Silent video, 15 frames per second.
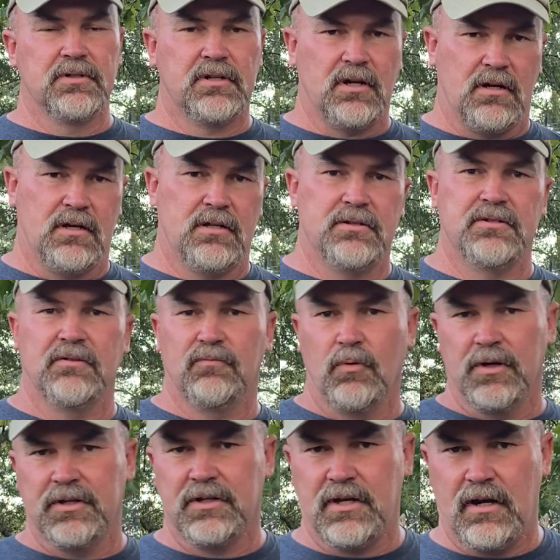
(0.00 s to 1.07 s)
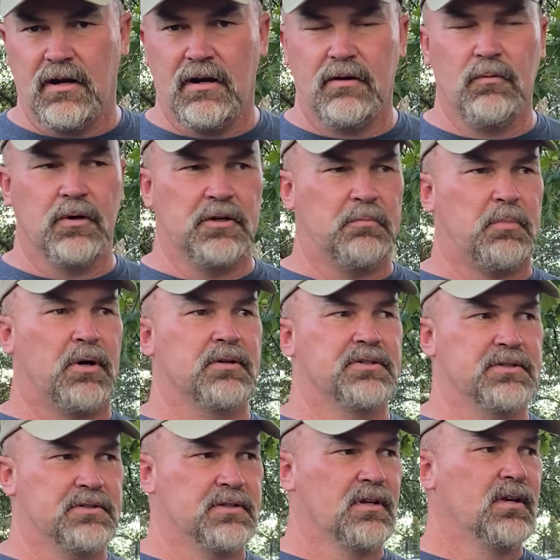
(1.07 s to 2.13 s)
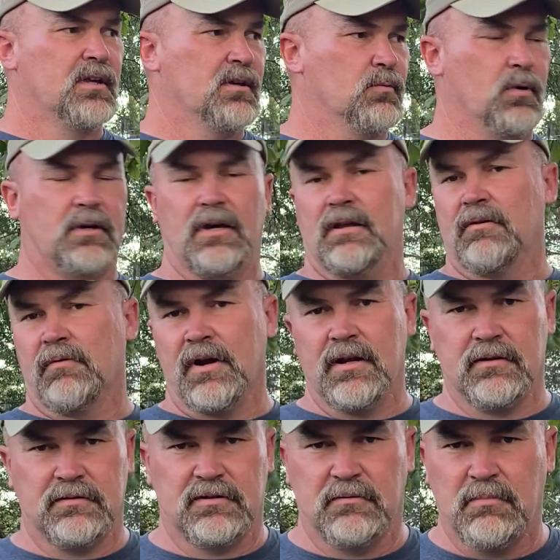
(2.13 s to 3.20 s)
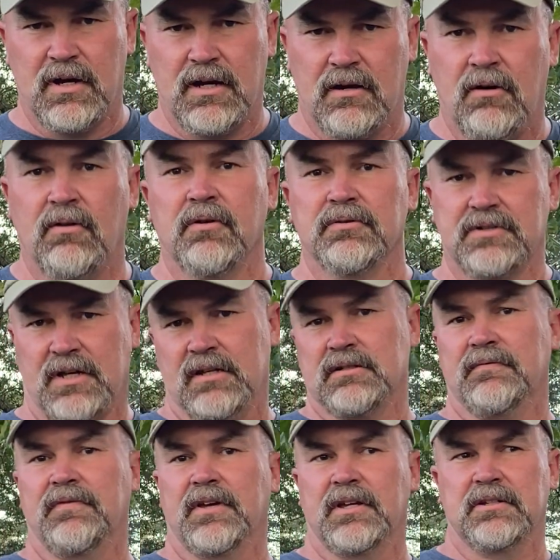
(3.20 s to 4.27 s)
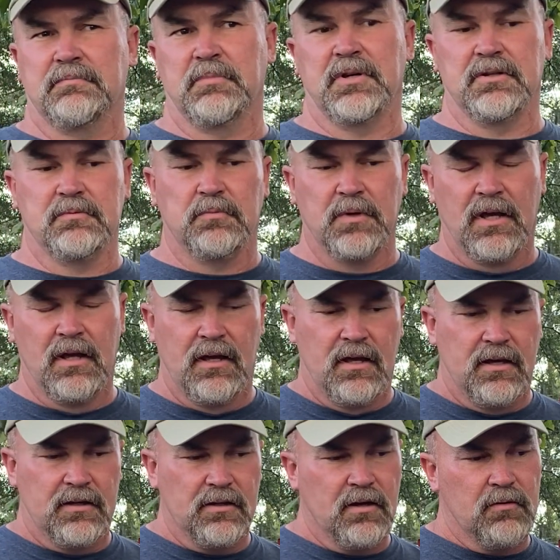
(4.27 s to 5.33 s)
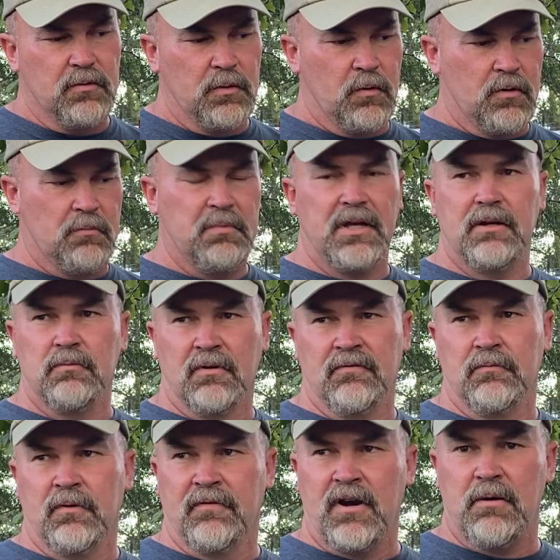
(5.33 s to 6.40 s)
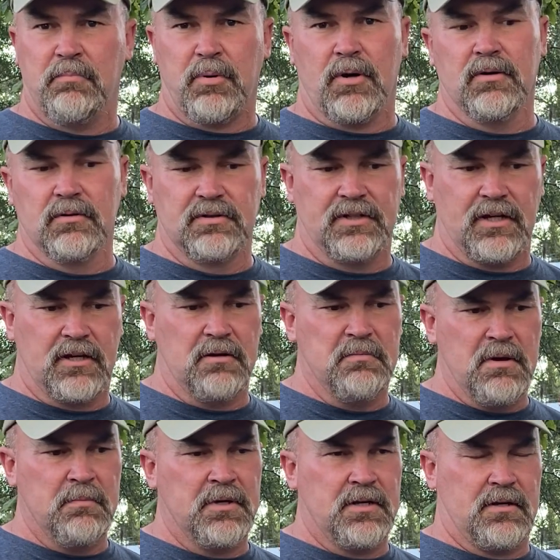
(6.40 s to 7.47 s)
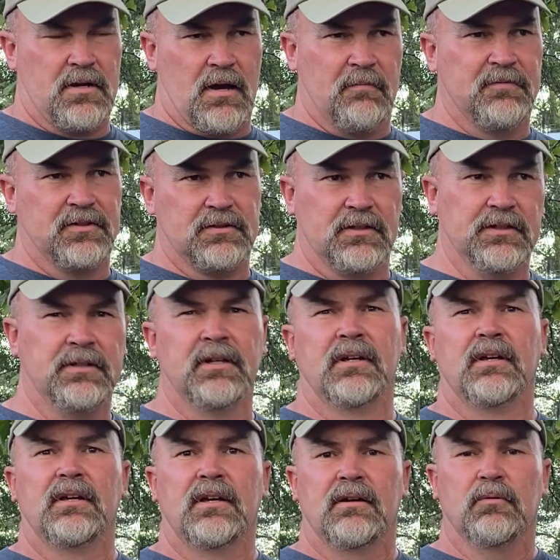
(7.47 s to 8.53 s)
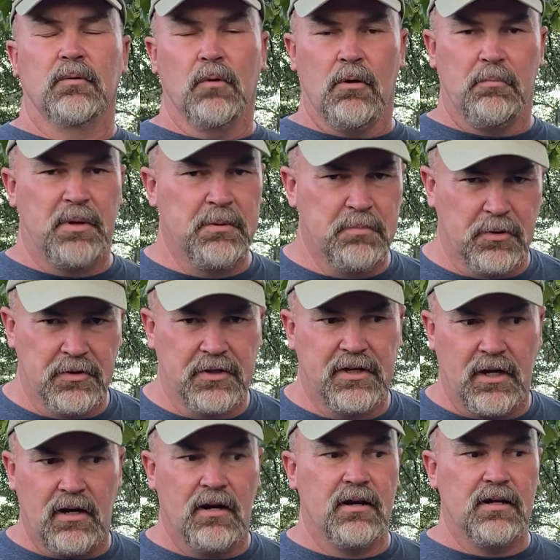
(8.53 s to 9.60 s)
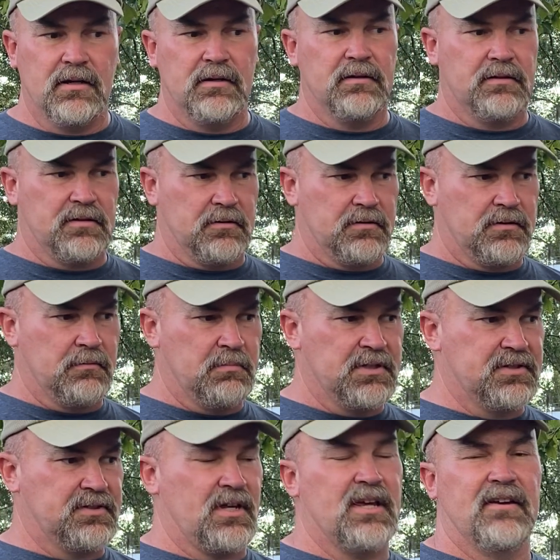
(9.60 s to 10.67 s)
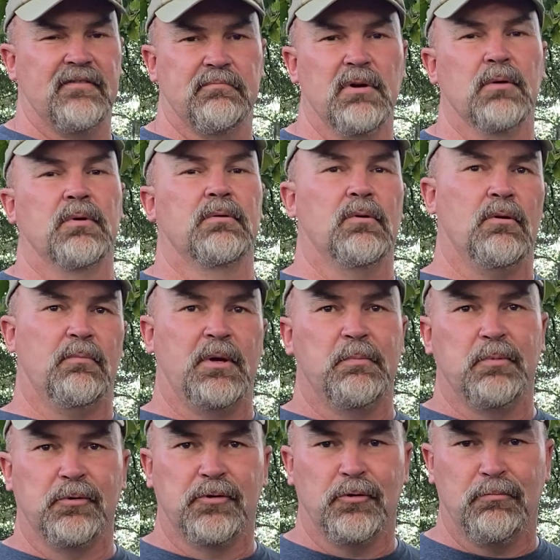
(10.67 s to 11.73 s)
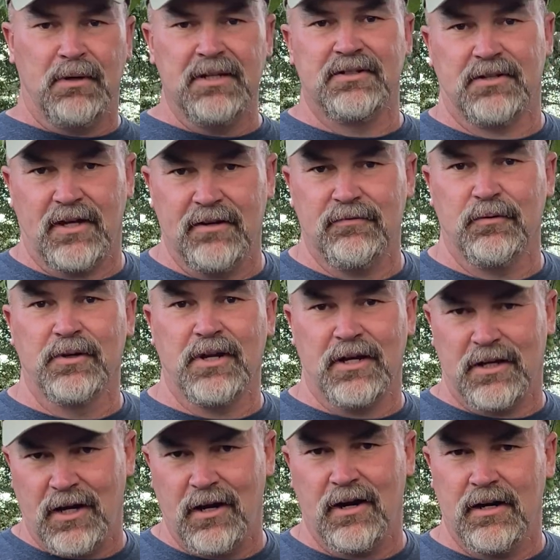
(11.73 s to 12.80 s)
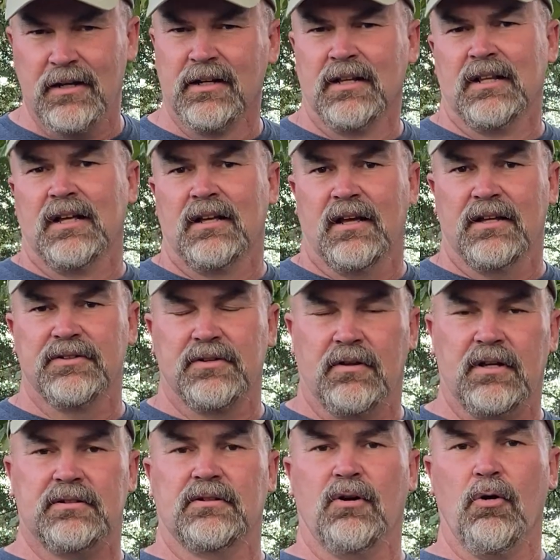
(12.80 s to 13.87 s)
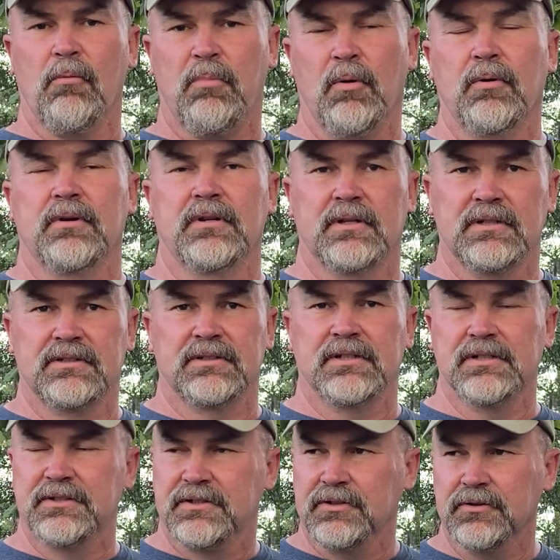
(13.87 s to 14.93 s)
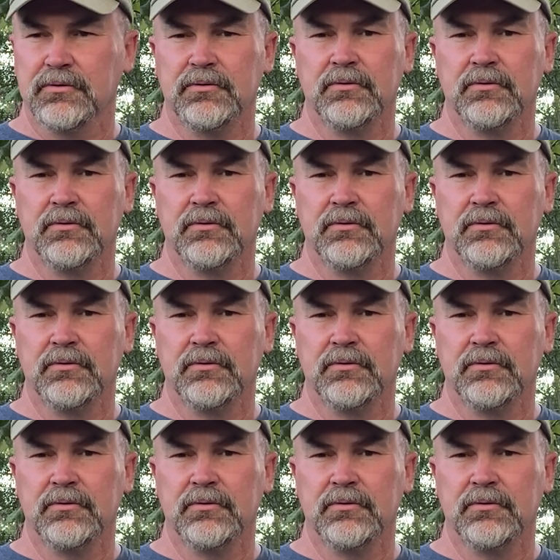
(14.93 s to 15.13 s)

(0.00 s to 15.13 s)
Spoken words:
cons of what to carry, what to purchase, what kind of rounds to buy, all those kinds of things. Because, we want to be, we're very pro Second Amendment, obviously. We want people to carry to be safe, but we want people to be safe when they carry. And so that's the whole point in this, is to